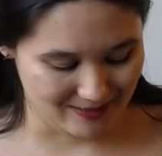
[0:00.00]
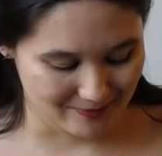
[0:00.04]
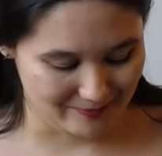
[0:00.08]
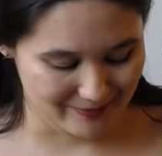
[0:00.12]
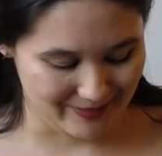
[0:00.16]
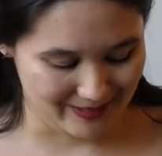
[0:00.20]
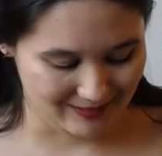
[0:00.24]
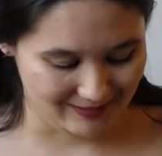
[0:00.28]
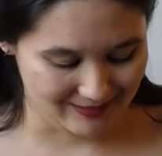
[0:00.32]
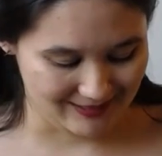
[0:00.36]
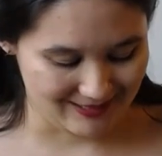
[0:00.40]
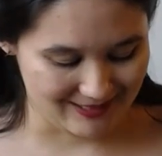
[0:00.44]

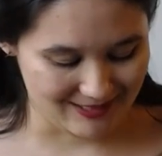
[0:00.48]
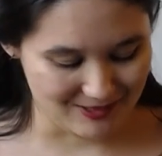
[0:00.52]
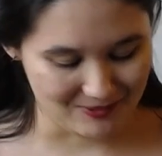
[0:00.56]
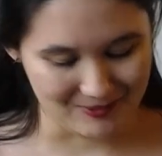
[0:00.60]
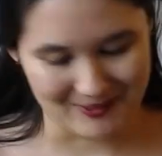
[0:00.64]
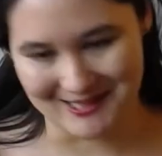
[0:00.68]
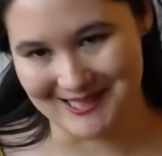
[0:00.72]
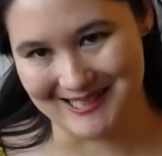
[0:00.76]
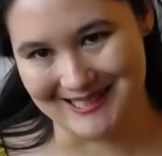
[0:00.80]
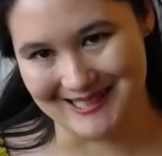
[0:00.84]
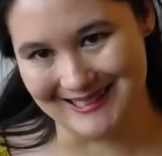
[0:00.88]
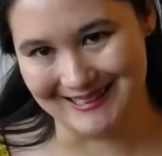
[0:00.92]
Bingley is
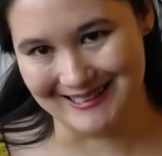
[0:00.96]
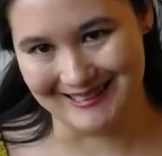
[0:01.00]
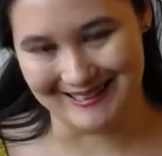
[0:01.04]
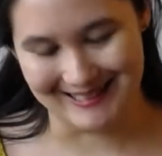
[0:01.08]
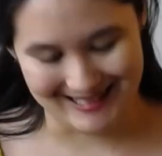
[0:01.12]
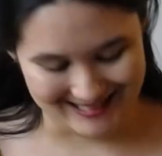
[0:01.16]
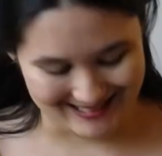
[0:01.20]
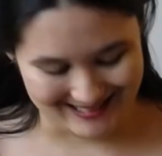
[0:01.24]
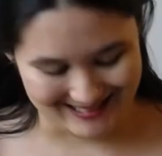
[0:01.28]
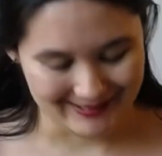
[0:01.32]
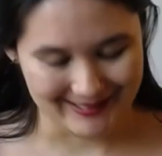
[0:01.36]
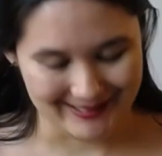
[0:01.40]
wishing
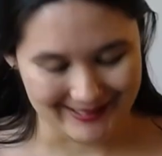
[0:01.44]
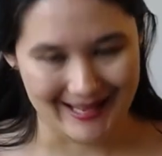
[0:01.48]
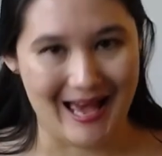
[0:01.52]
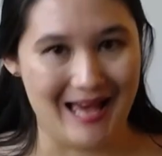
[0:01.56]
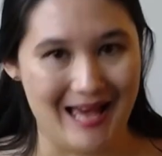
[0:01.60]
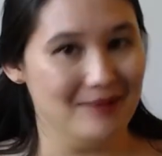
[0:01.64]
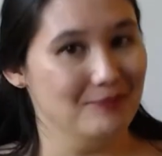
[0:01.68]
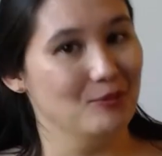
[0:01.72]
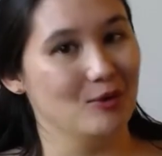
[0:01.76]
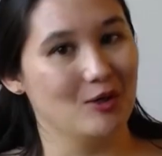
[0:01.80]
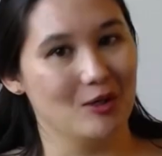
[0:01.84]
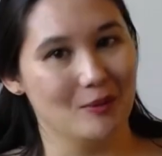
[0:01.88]
that he
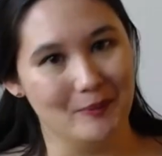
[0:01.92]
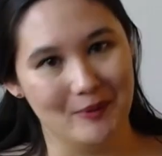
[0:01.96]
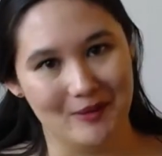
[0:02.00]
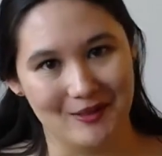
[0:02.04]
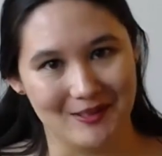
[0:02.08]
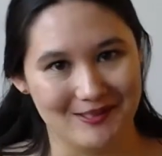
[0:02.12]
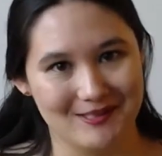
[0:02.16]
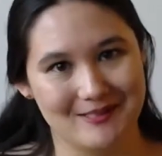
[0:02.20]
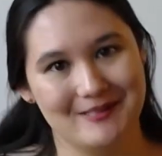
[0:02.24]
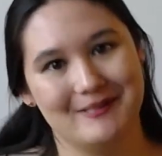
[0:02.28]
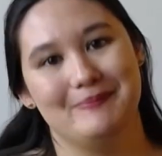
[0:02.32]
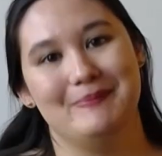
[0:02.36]
had more
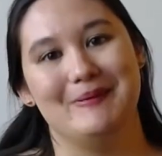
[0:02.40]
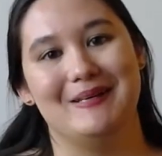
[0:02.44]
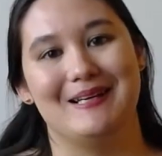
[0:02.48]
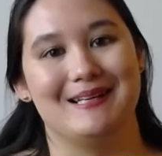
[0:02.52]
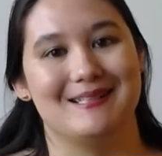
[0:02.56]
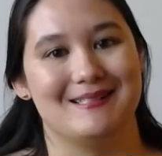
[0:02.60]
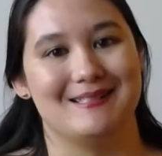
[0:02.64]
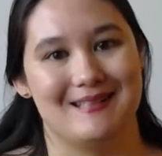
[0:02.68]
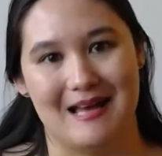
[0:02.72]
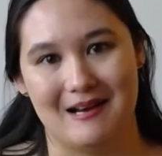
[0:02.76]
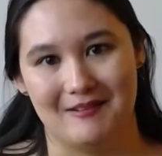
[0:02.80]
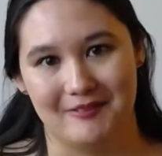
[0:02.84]
books
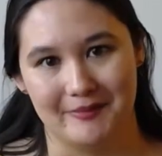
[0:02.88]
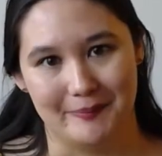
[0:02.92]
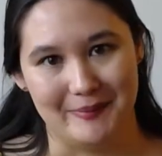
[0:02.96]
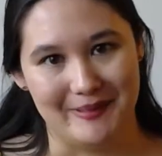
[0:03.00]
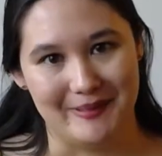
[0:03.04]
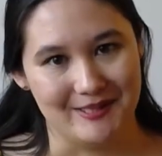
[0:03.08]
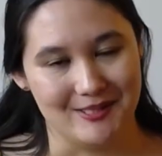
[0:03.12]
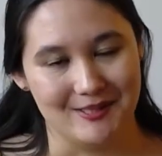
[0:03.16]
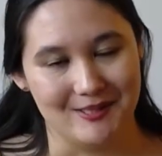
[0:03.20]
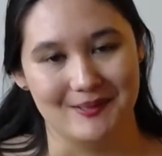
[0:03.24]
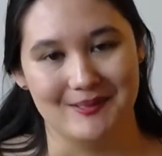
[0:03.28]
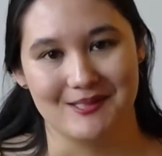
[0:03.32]
because that would be
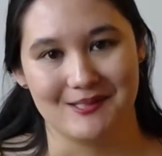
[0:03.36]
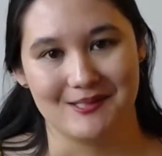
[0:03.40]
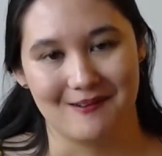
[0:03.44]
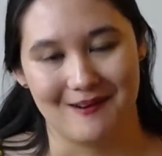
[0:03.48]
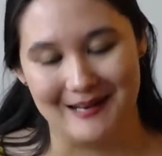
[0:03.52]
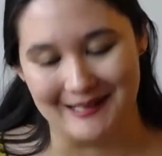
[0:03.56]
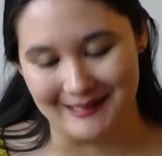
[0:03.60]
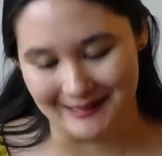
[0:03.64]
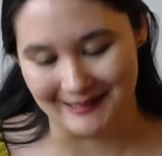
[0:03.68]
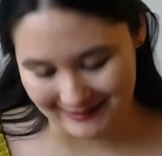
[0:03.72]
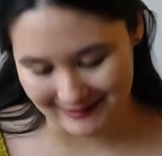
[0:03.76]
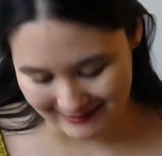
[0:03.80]
to his
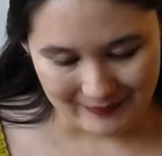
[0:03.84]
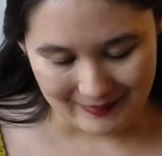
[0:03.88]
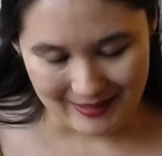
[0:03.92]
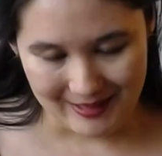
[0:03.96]
credit.